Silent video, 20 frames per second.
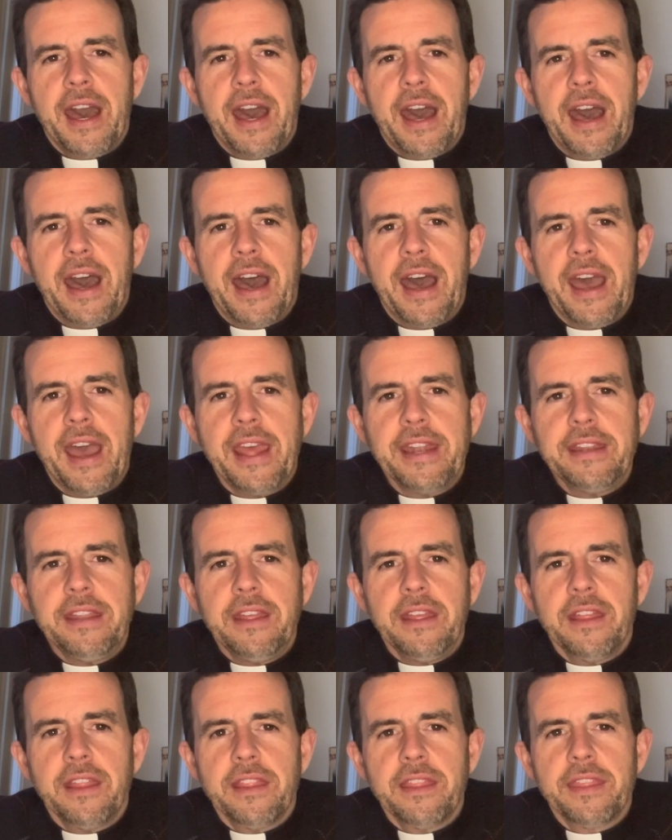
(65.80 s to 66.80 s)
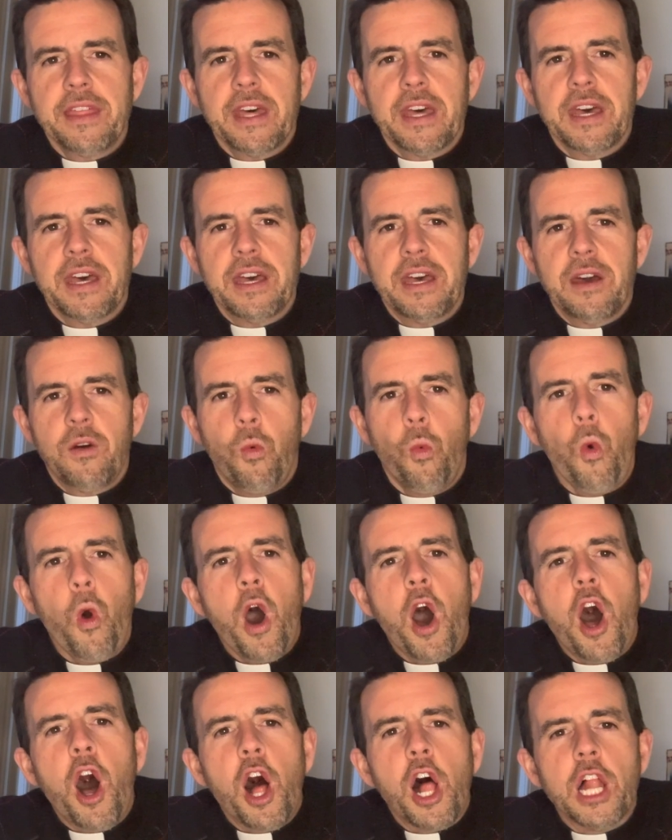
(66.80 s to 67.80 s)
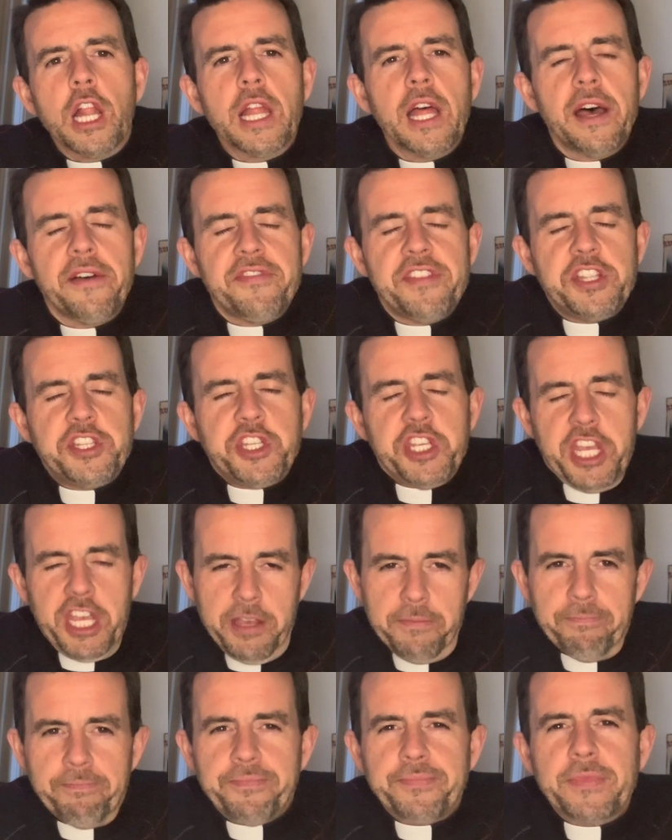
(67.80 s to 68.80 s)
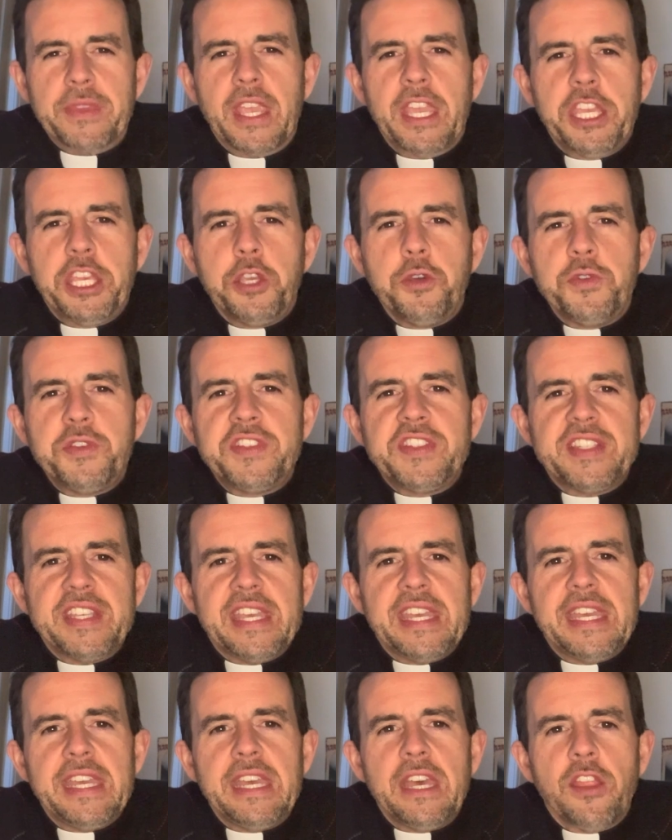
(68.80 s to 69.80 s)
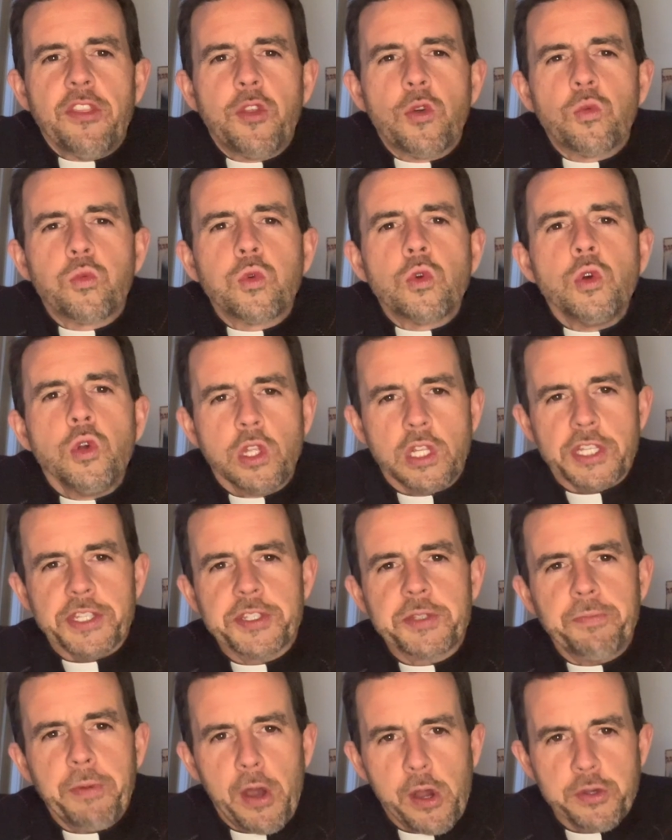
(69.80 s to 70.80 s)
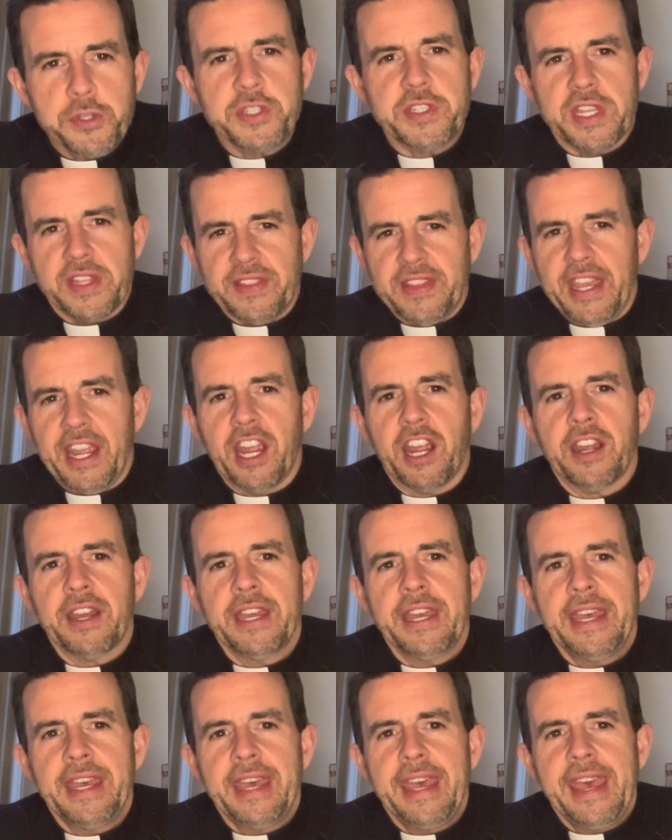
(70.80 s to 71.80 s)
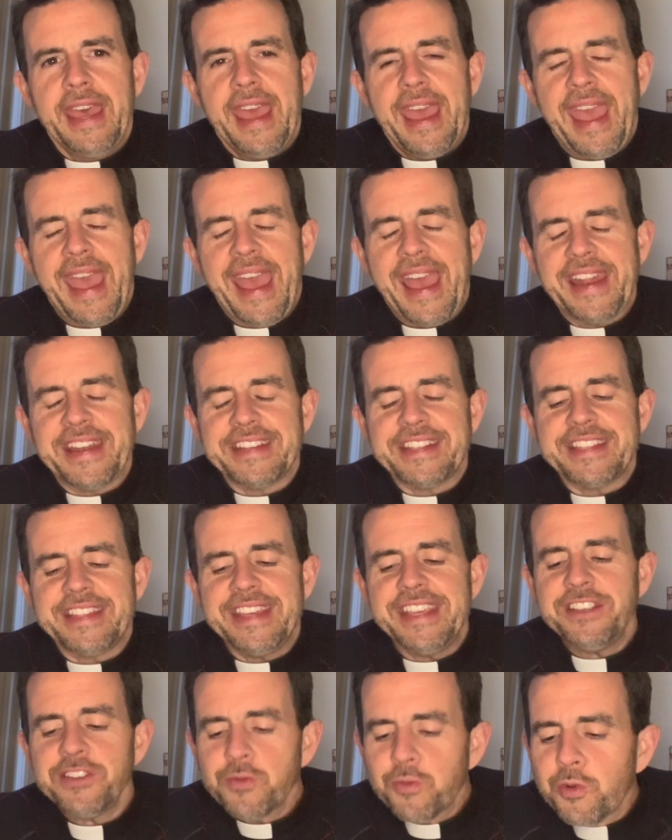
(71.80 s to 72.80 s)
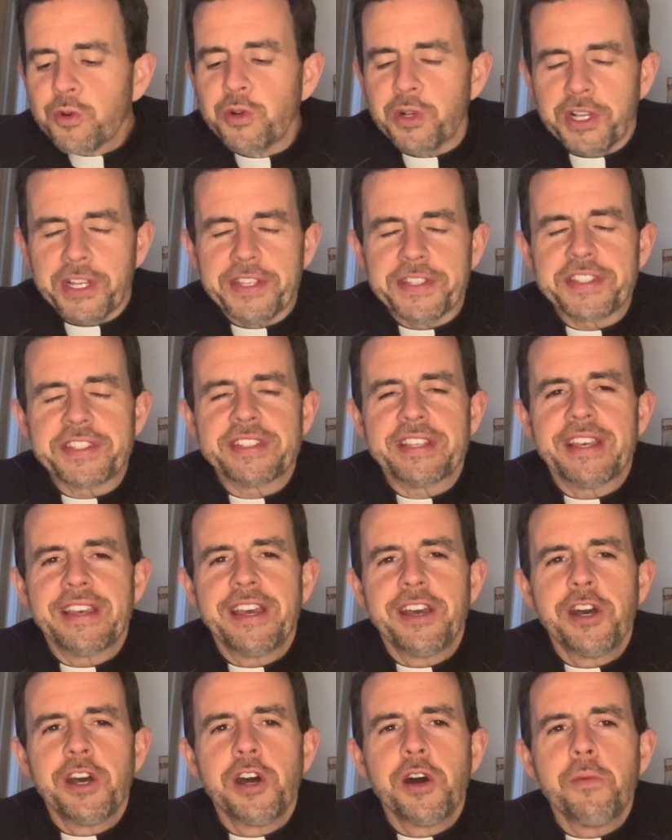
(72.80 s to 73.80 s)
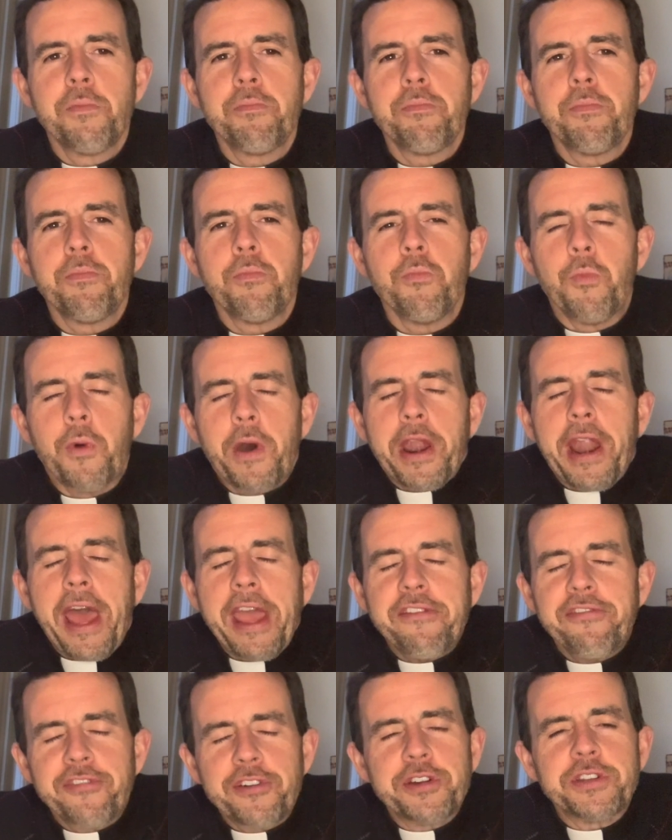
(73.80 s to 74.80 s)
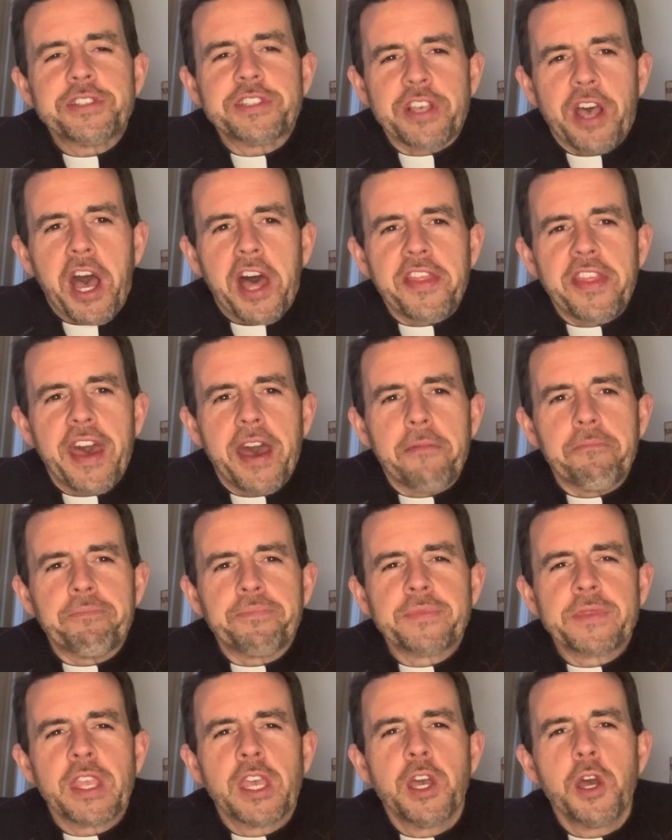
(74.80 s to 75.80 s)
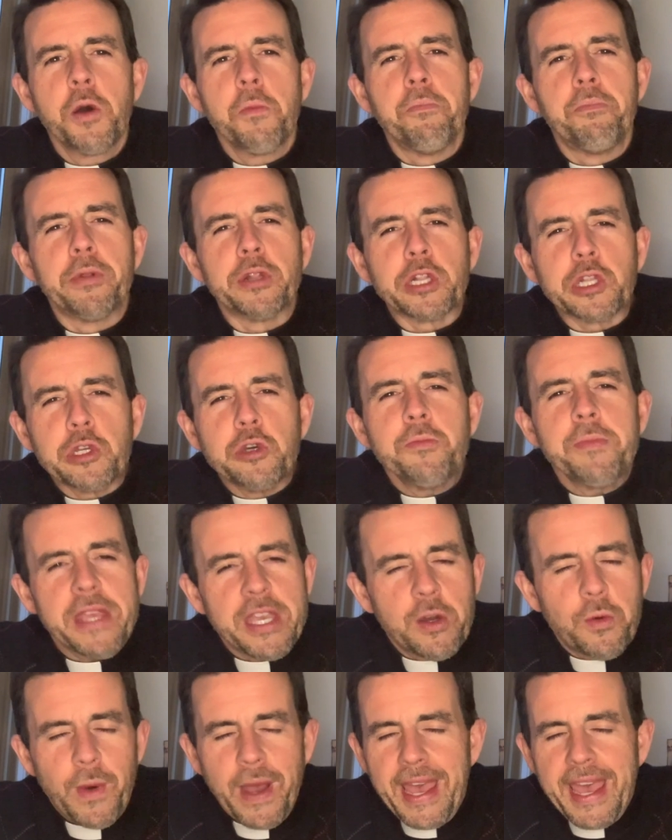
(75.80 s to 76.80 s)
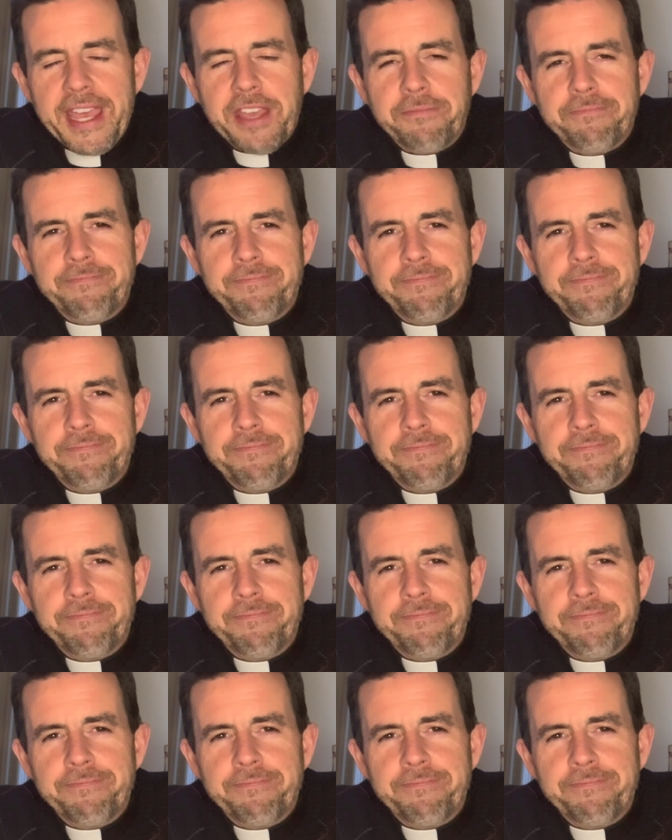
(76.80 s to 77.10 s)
On the wall of the gym, you see the rules posted there. And these rules, when I first saw them, blew me away.